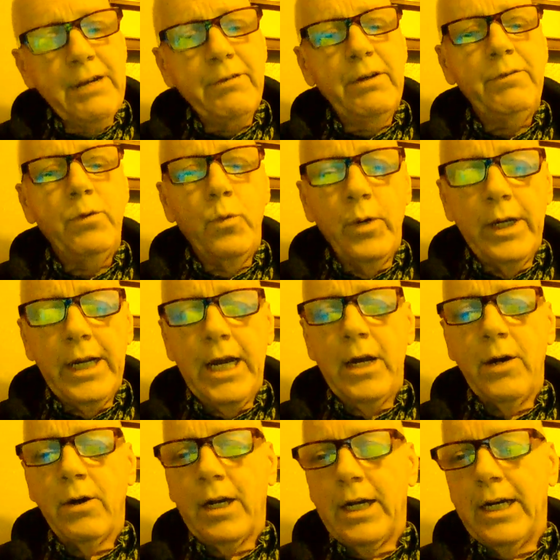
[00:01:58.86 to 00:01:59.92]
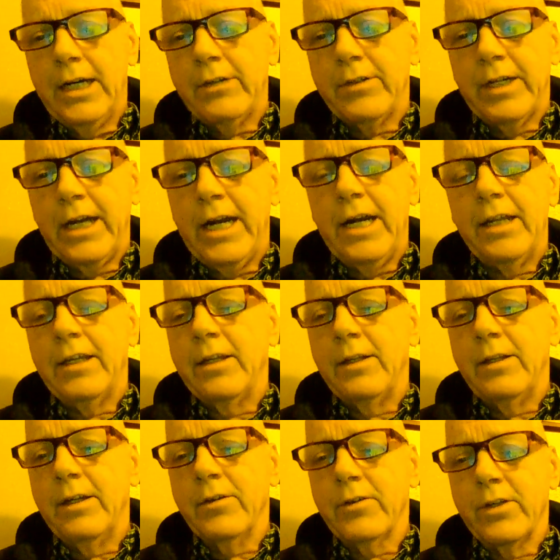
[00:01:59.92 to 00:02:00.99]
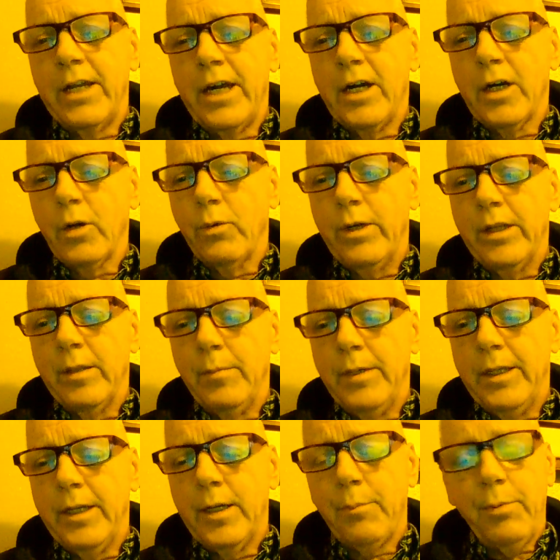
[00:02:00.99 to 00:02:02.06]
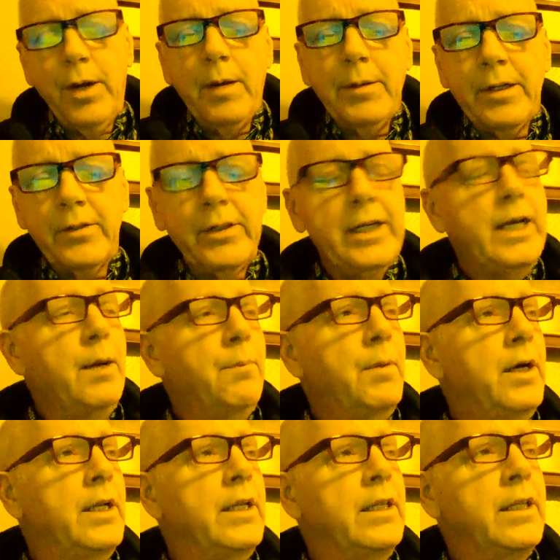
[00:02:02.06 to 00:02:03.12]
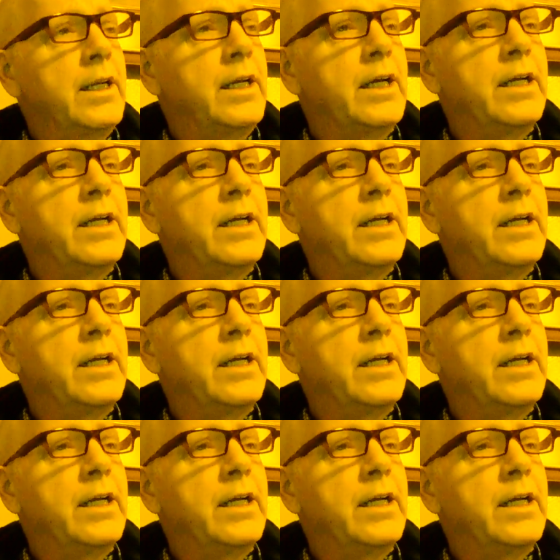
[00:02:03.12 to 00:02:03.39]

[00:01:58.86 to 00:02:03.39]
never even went out, guys. There's an algorithm in there, probably because they got money that